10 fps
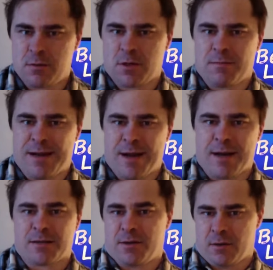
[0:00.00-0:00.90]
look at my
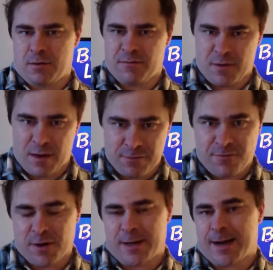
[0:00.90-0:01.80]
hat you know in that
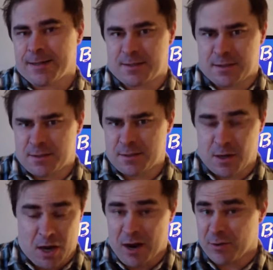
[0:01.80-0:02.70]
funny accent it's
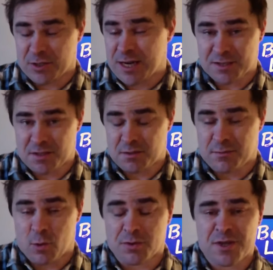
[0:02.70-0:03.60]
not Irish accent
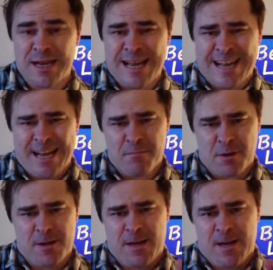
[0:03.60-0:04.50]
of course
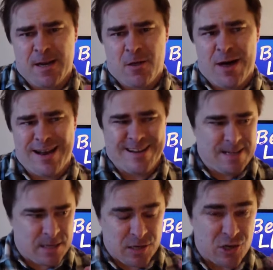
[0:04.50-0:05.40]
but that
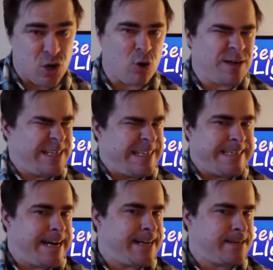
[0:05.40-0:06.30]
Go and
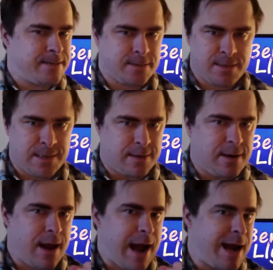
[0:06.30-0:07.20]
get it.
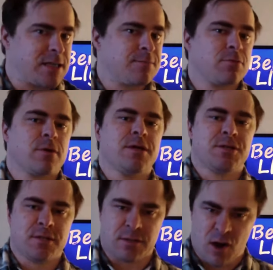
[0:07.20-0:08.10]
Get
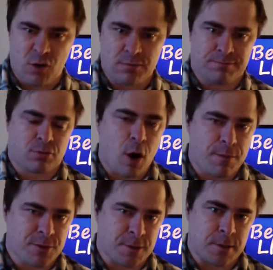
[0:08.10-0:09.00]
aspiration, own
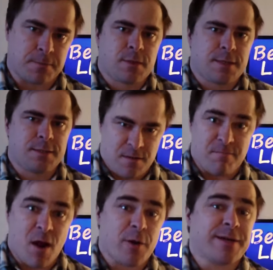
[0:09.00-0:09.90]
property. That's the
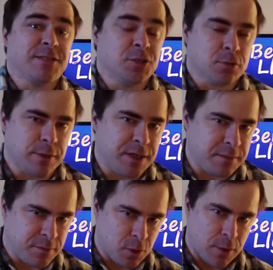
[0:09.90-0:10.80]
American
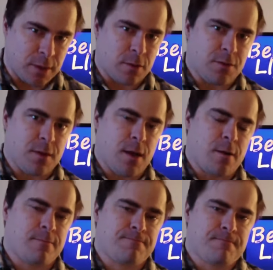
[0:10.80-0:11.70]
dream going on
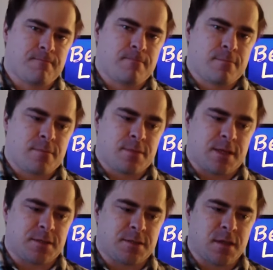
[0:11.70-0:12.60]
there.
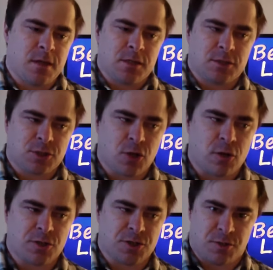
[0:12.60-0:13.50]
That's
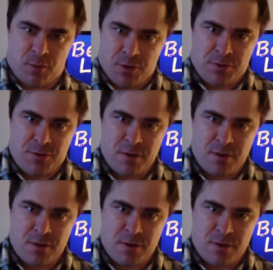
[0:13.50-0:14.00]
charged with